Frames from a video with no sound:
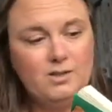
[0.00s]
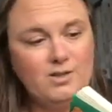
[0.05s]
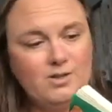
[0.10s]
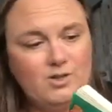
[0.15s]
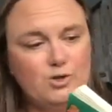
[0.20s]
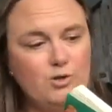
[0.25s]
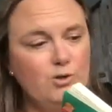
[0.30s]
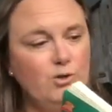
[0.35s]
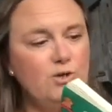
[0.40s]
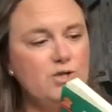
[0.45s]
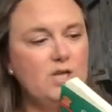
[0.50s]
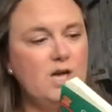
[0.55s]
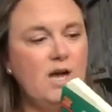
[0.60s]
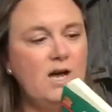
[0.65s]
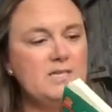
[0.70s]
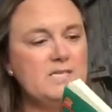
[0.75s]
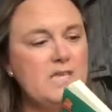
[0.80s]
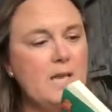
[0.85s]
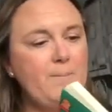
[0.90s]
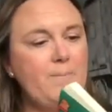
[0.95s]
George
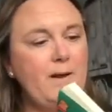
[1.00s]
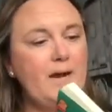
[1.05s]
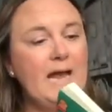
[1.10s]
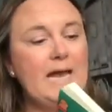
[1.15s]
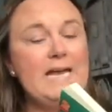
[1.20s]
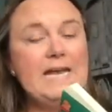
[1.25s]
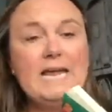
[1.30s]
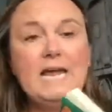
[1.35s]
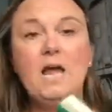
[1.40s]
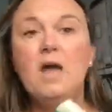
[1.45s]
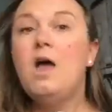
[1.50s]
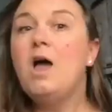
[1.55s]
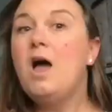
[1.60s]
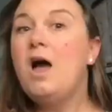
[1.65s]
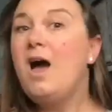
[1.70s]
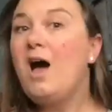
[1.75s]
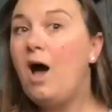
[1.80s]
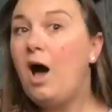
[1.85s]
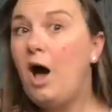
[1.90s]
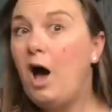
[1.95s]
asked her politely.
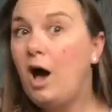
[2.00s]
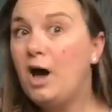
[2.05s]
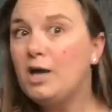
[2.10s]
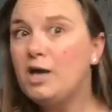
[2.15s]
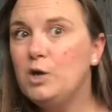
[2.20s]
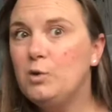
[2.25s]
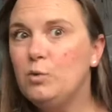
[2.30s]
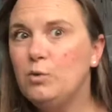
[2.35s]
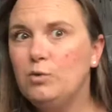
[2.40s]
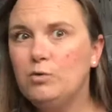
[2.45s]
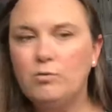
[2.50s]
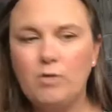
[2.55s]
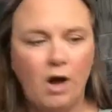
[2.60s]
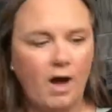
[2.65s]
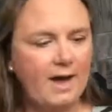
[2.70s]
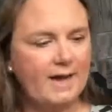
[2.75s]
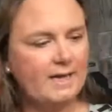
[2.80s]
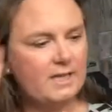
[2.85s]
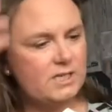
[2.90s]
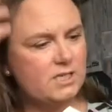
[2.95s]
"Are you all
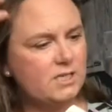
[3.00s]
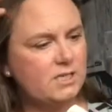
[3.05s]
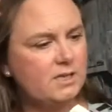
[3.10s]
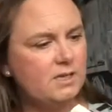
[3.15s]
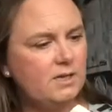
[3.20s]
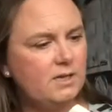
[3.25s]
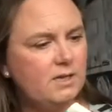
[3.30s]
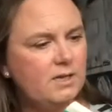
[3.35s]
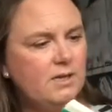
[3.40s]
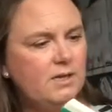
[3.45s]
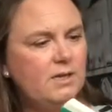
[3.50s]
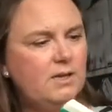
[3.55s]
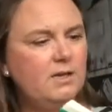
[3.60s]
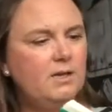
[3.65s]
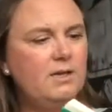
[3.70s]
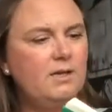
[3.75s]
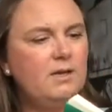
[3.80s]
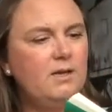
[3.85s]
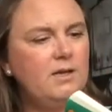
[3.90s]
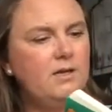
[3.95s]
right?"
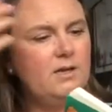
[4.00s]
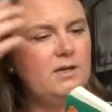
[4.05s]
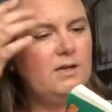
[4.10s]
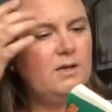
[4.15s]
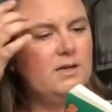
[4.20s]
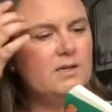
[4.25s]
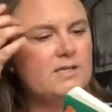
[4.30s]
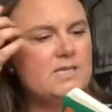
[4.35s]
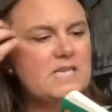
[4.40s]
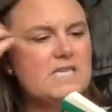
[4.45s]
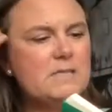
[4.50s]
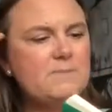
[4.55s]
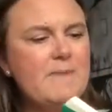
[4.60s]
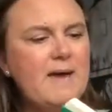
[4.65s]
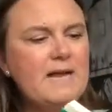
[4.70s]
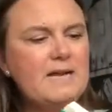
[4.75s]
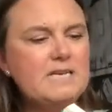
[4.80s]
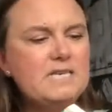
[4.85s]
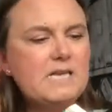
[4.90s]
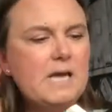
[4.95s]

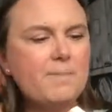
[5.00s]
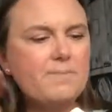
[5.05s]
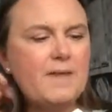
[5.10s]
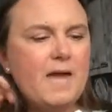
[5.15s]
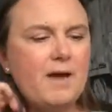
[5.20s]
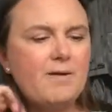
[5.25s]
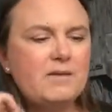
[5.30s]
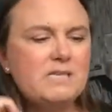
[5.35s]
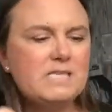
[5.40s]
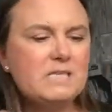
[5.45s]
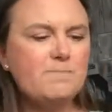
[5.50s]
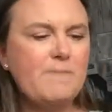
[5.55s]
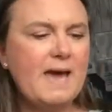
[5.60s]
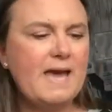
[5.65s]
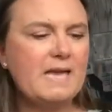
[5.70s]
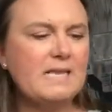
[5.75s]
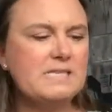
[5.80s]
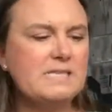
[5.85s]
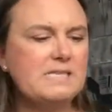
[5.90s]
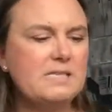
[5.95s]
Suspended up there in
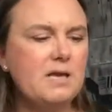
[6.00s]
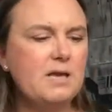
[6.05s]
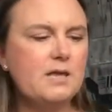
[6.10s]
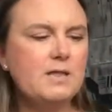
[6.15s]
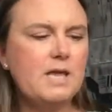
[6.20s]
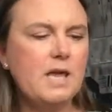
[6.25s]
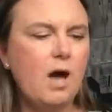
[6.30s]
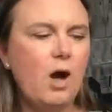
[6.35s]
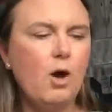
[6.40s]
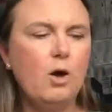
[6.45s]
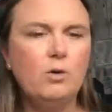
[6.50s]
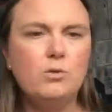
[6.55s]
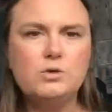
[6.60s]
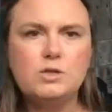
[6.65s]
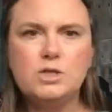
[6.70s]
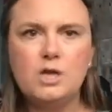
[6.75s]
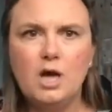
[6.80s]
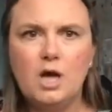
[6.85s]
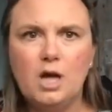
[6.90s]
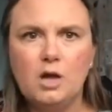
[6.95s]
space, the old
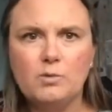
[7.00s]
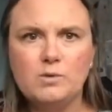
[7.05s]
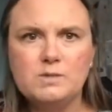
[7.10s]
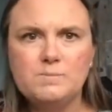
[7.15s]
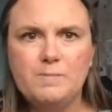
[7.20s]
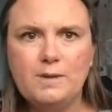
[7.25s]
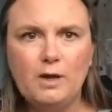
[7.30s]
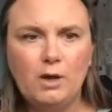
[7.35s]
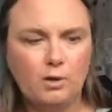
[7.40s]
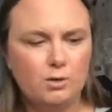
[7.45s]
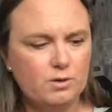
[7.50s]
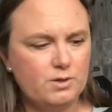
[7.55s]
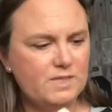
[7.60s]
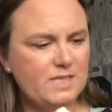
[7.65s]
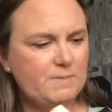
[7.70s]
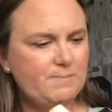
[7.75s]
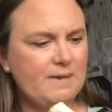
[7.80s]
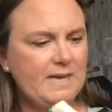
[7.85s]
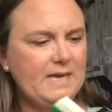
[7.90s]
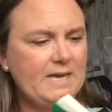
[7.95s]
girl was beyond
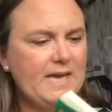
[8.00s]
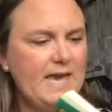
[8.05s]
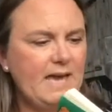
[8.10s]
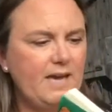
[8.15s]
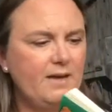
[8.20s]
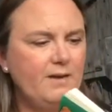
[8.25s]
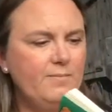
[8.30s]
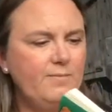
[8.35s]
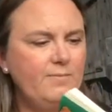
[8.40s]
speaking.